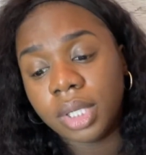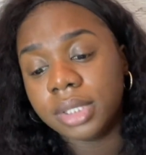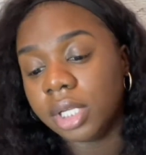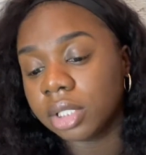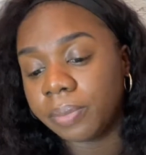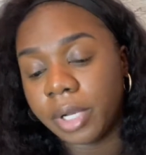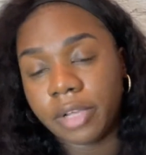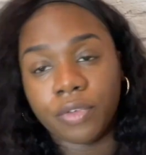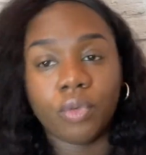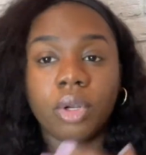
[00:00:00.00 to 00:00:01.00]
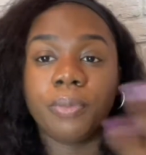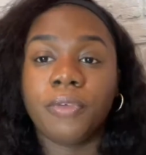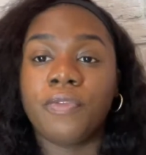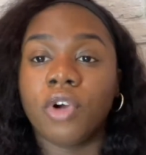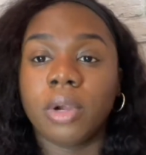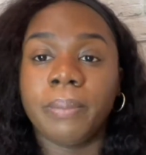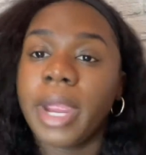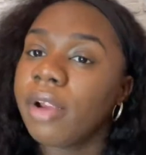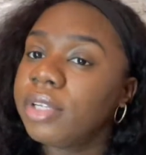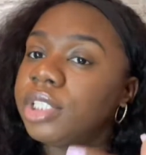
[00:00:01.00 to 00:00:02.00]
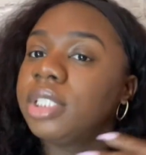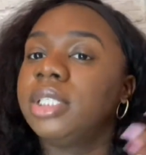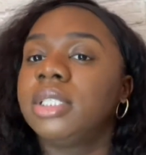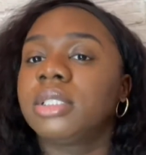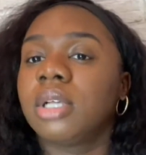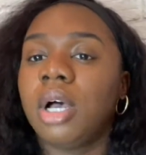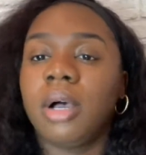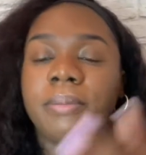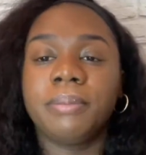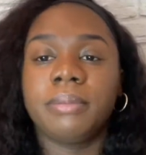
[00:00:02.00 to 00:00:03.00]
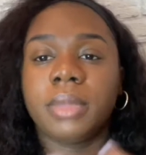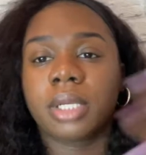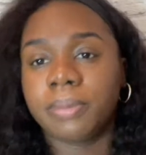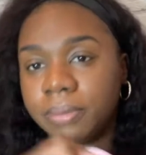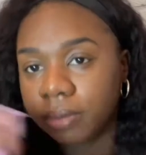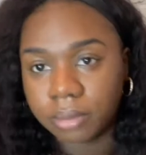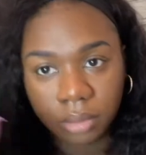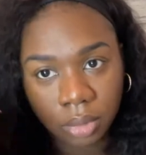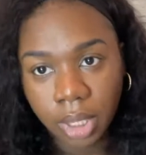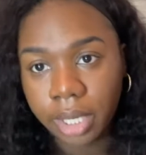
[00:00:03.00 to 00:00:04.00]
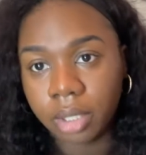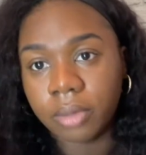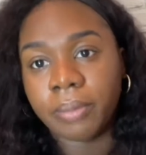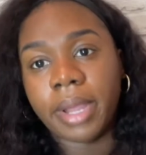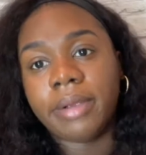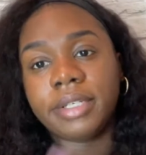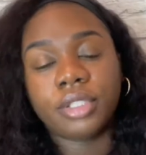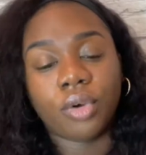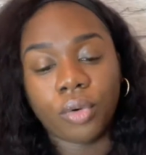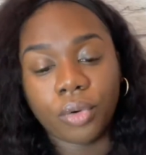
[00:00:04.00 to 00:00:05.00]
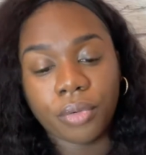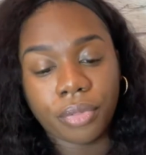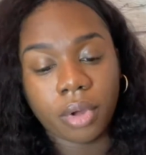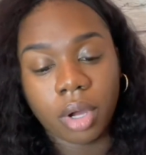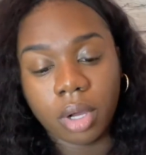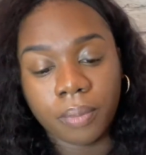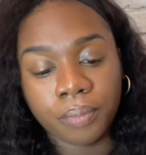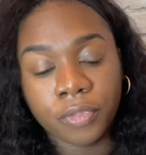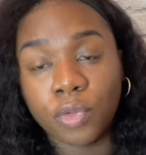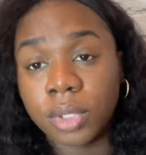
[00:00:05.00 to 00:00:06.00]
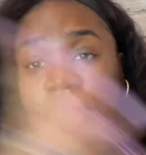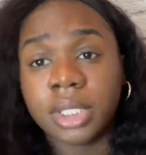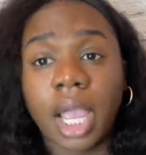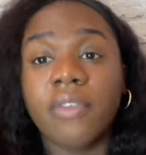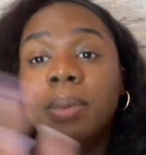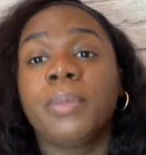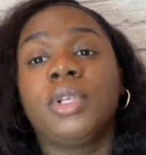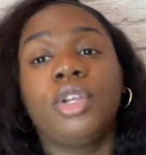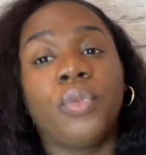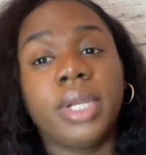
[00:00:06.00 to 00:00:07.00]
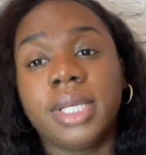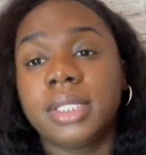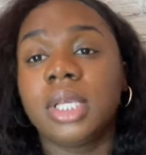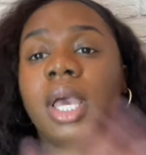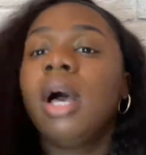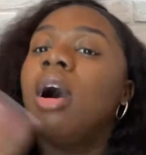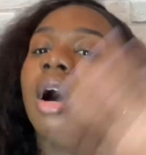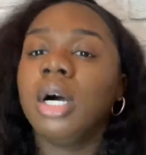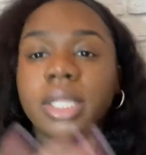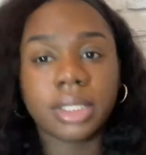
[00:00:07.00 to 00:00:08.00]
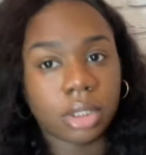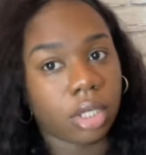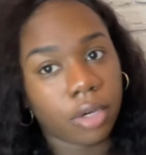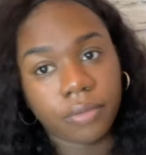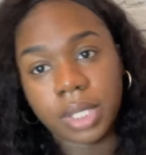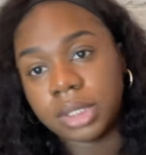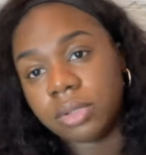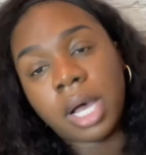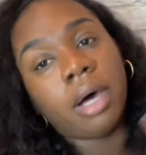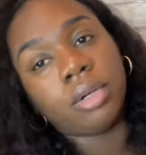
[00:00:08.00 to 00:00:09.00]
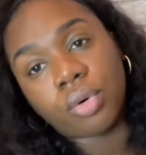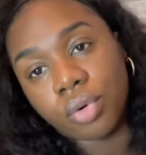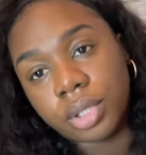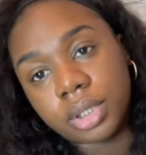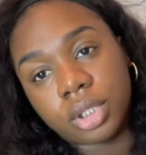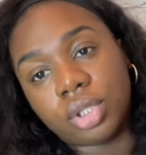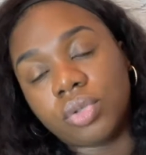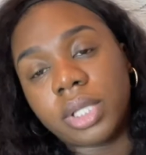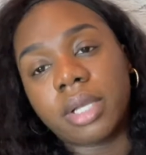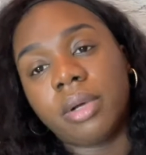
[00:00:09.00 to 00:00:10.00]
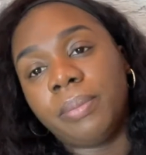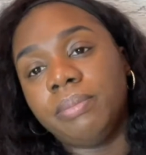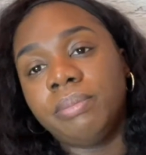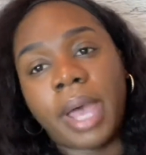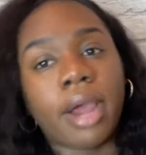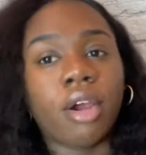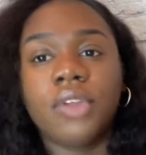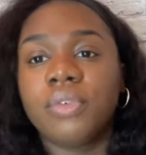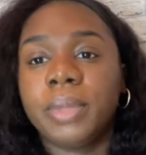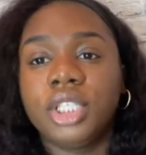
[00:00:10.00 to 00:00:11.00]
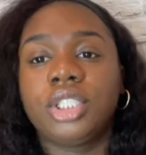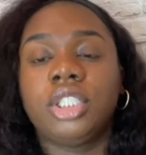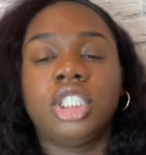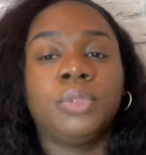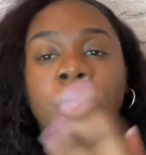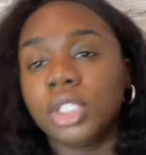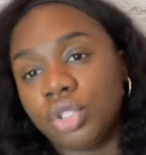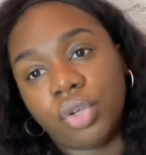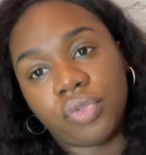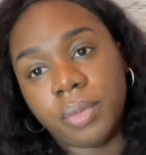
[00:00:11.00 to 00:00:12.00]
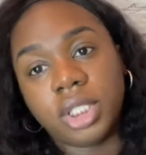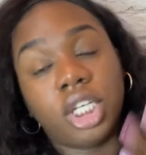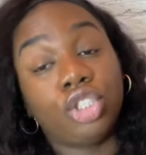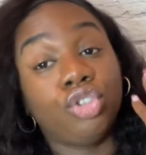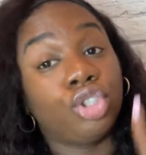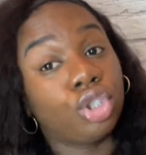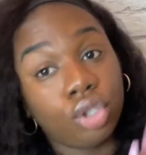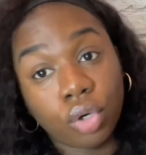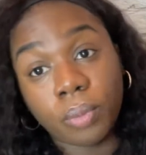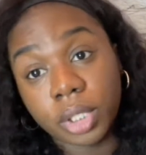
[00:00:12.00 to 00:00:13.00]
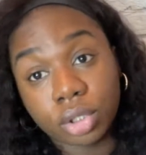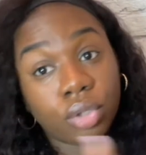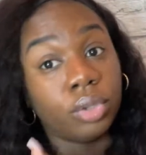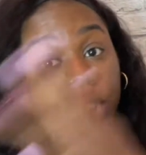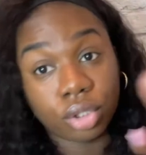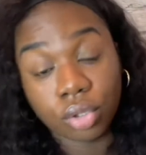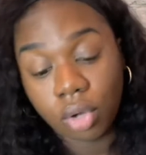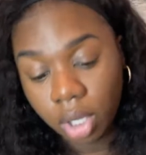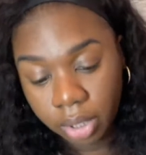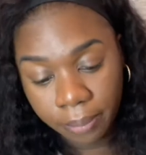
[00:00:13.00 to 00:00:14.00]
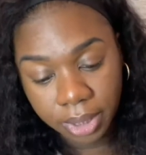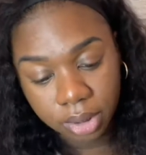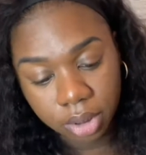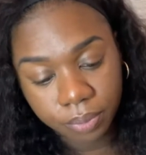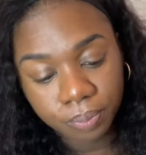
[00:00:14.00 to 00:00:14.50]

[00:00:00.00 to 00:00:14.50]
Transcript: Talks about if you want to perform marriages, like sign marriage oath, if you want to sign for people, you need witness, all that stuff. That's how the course is. So it's like a background information, is must know information that you should know, must know, need to know, all that basis.